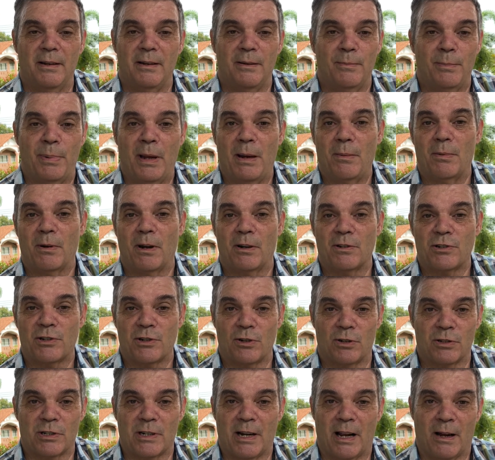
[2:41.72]
People on
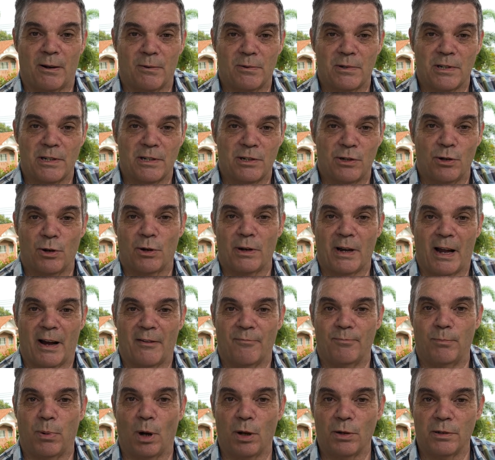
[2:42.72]
social housing don't
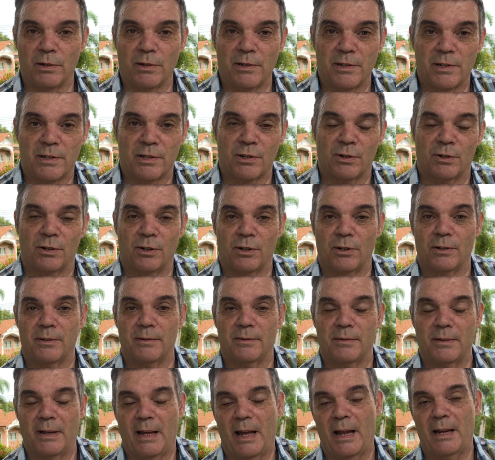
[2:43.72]
have bonds. So
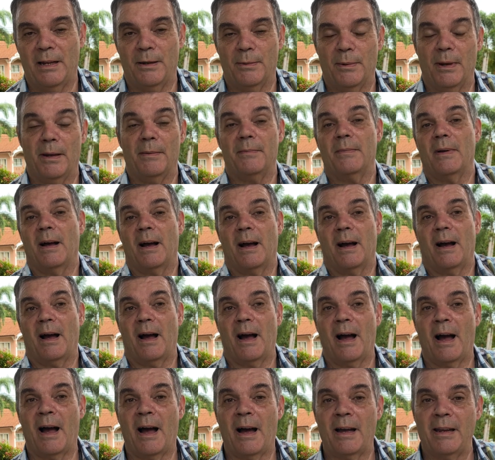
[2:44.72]
anyway,
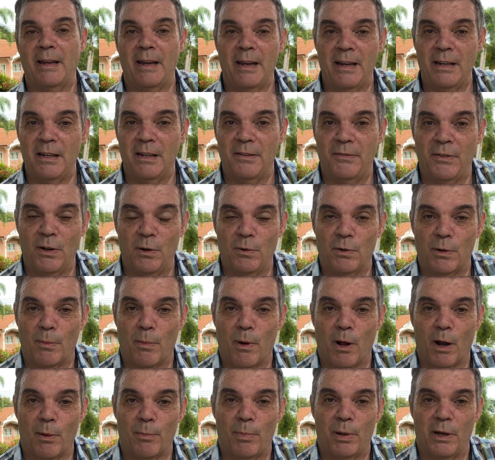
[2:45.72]
I interviewed them
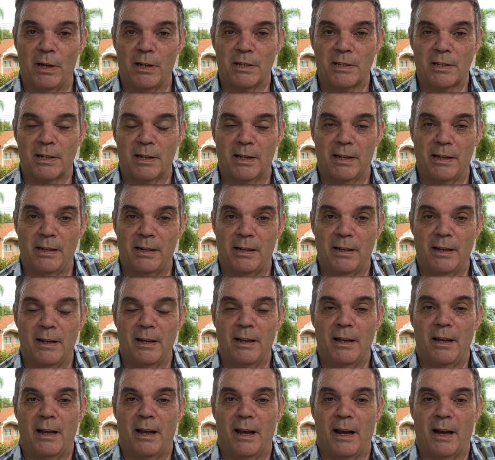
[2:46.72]
all personally,
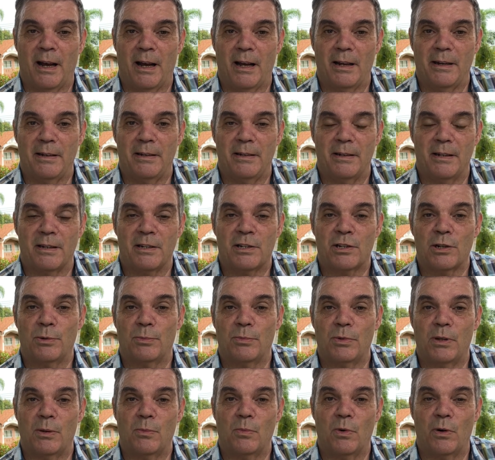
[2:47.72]
and
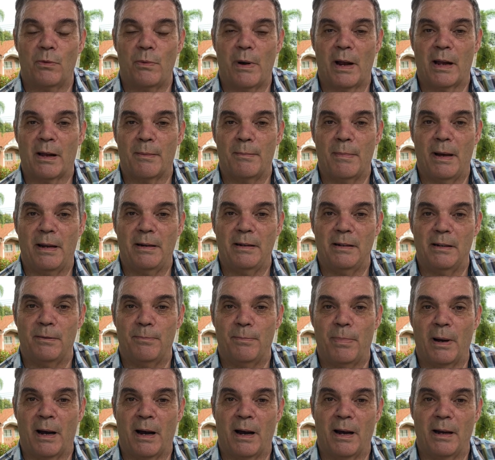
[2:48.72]
some of them were recommended
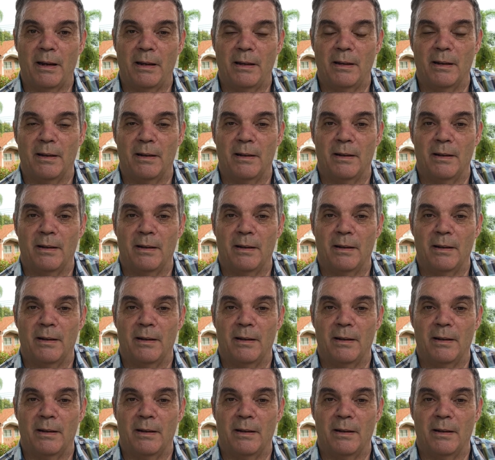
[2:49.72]
by,